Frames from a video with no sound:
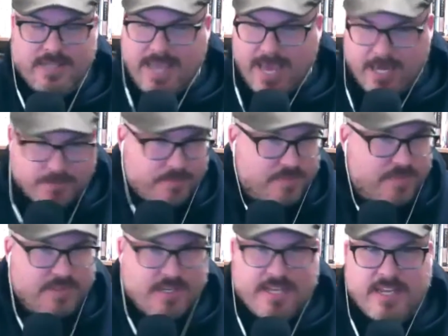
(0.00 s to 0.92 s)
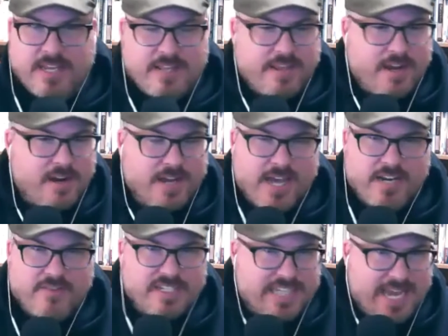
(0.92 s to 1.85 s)
atoms and their kind
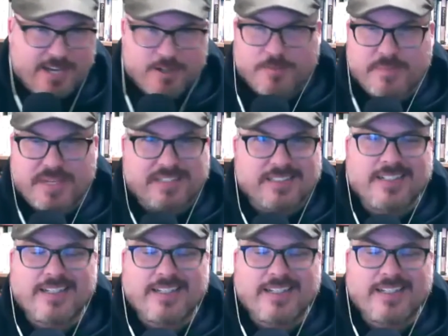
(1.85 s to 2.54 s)
of entanglement